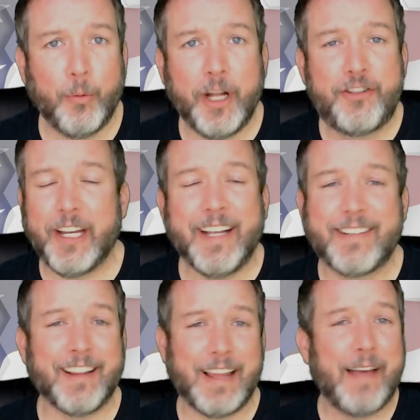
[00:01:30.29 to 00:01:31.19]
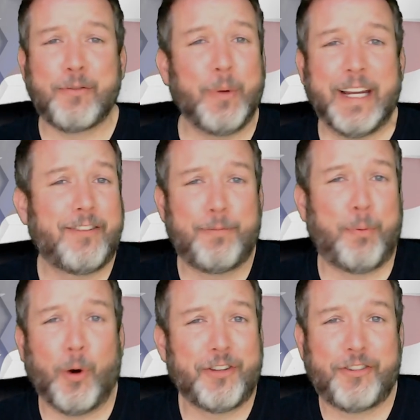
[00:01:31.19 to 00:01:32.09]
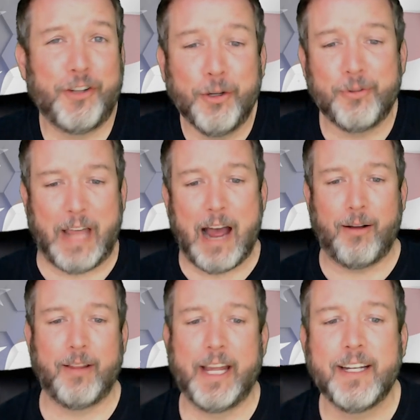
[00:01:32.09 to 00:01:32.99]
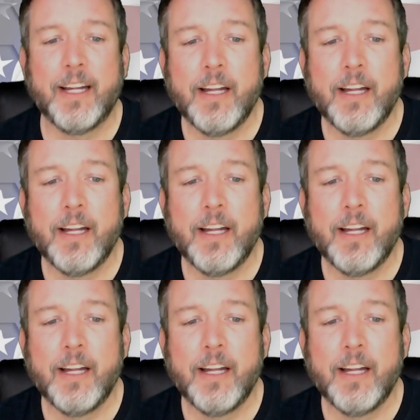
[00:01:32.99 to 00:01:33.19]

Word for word: which is a left-wing sports news outlet,